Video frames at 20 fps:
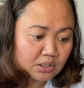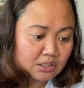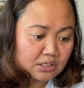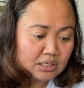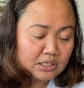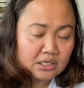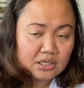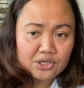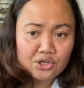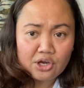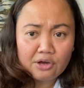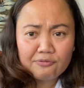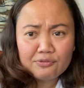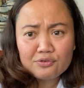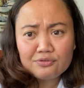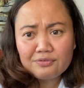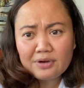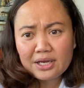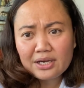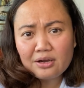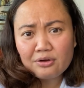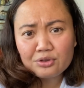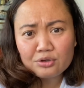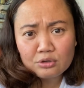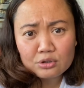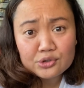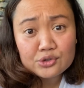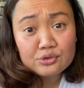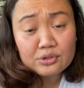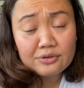you have to find out
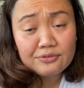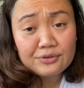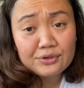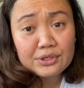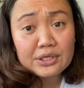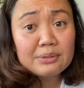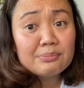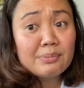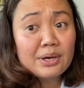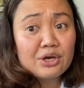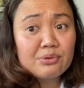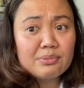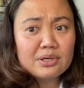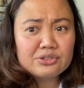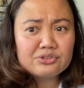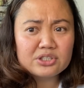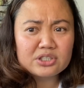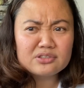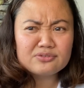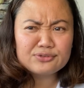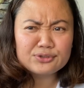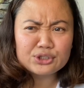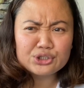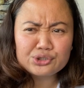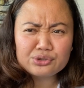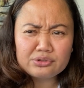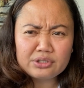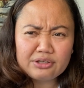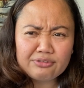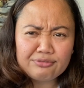also if you need biometrics. For
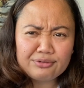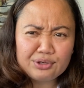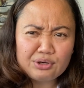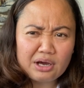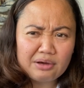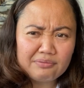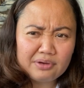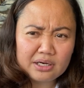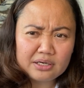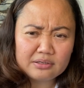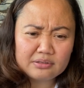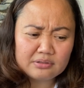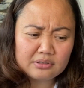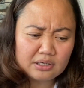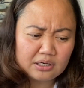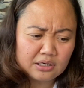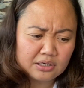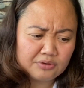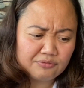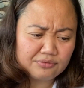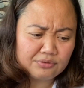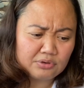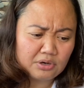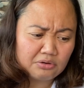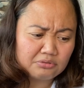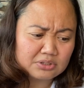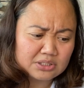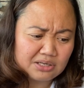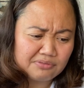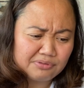sure, if you haven't, if you're
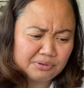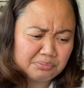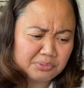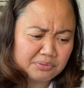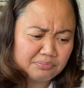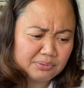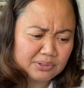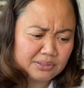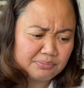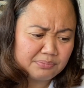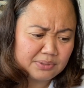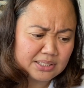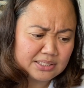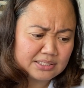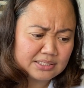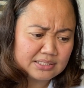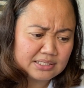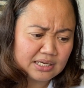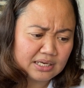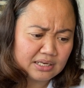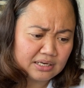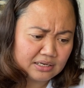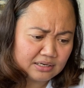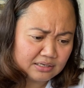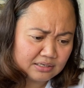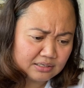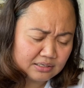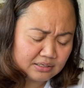outside from the Philippines, and